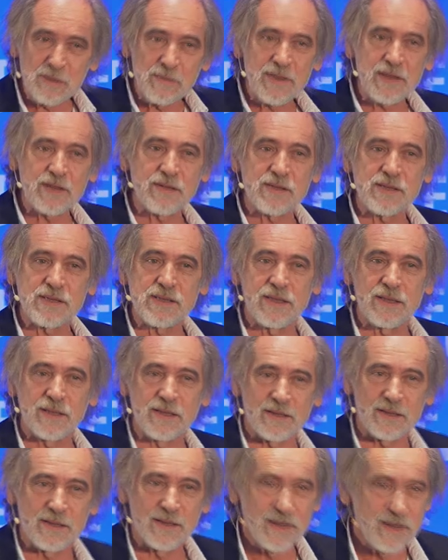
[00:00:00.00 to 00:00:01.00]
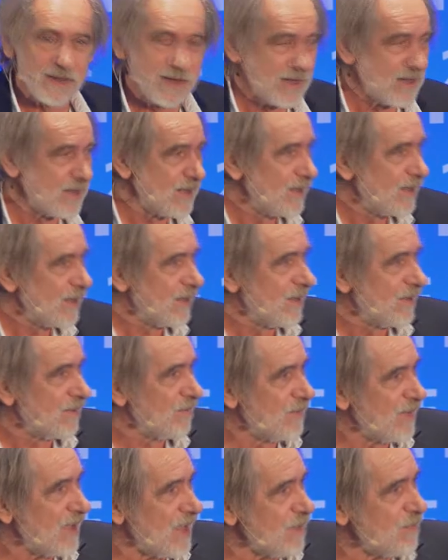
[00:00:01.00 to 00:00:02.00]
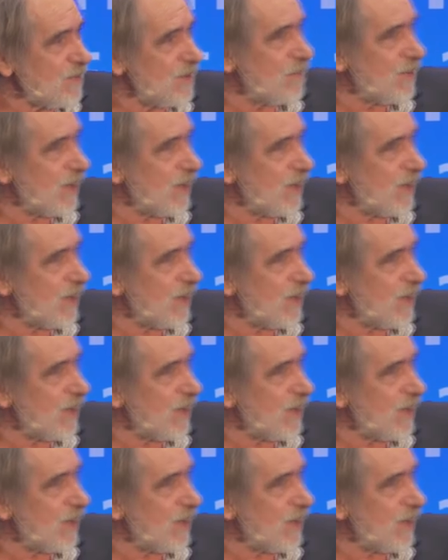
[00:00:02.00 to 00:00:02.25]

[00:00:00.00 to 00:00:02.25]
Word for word: to be considered. Maybe